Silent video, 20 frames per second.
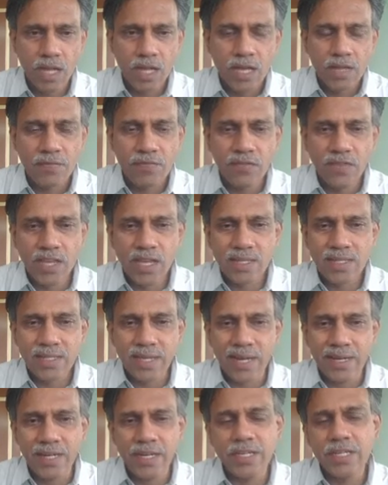This
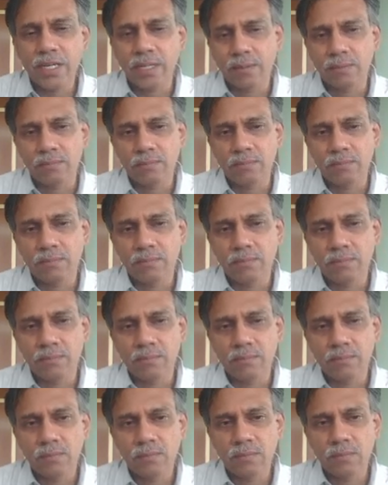condition
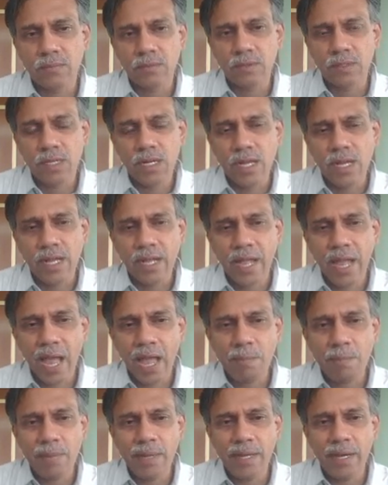
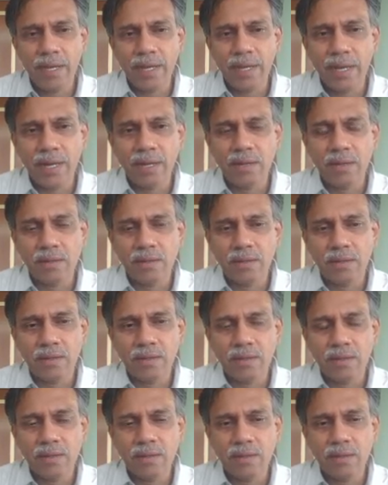can be written
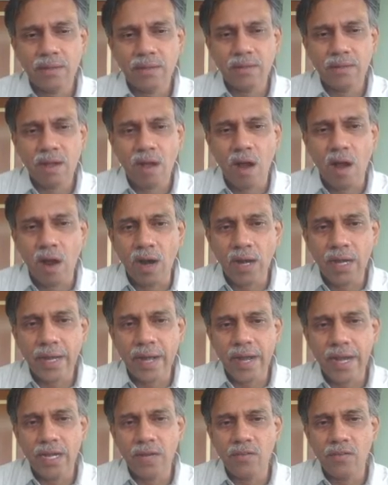
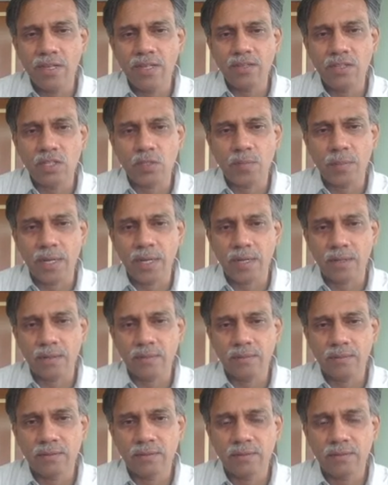alternatively in this manner.
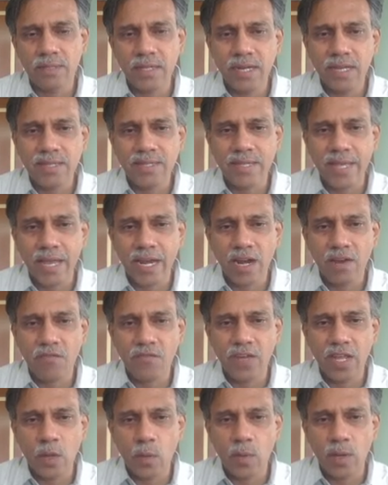That is, n
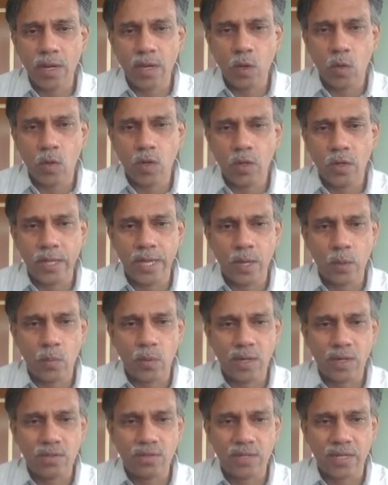of t1 equal to
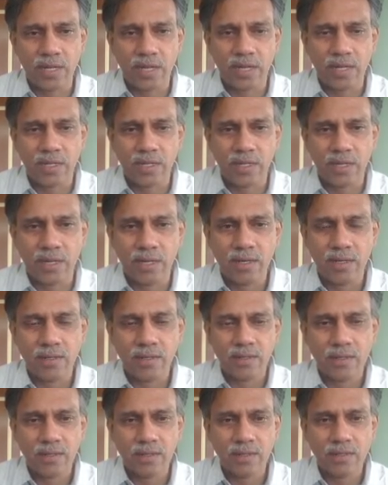n1 is written here.
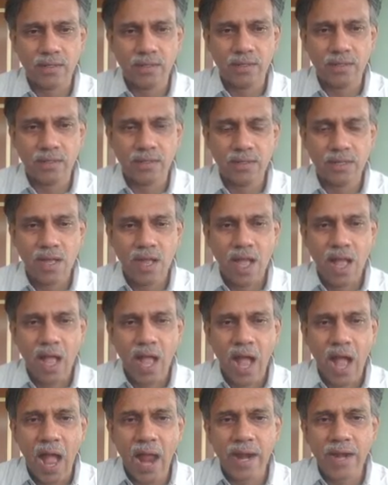
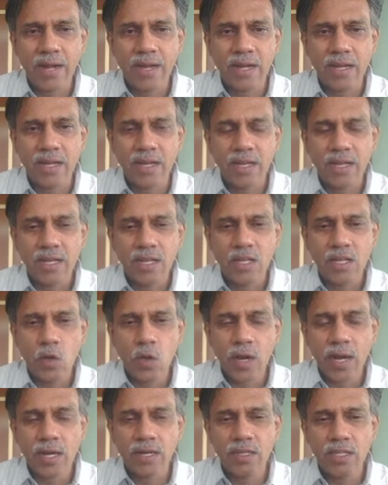And
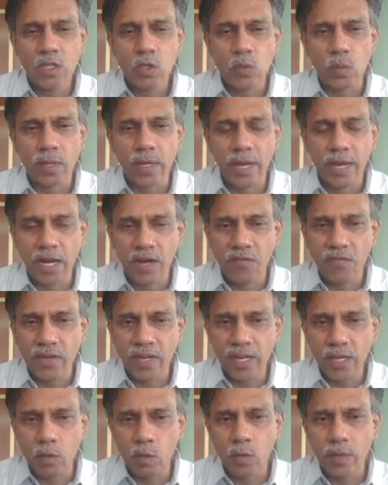look at this one, n of
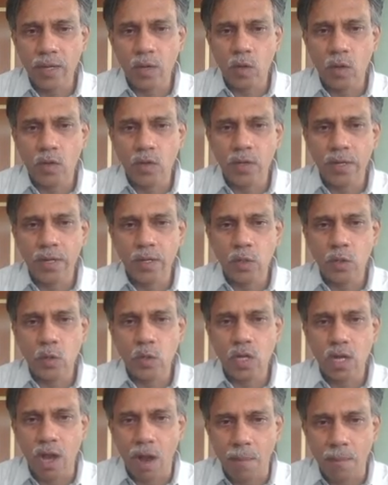t2 equal to
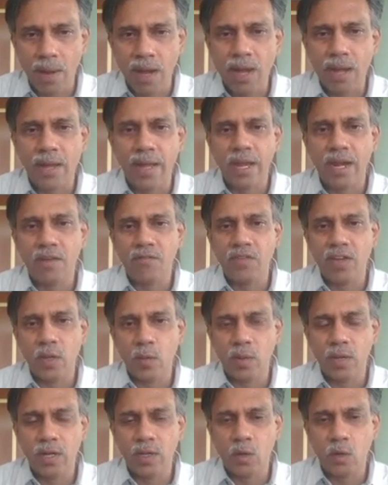n2, comma, n of
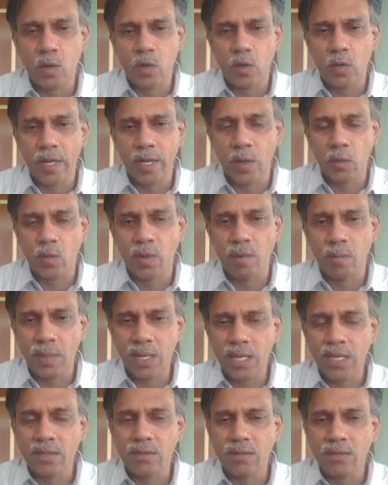t1 equal to n1
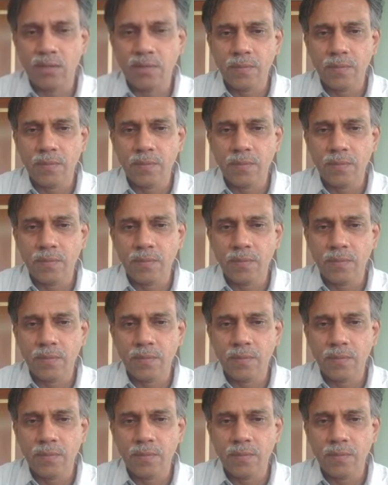means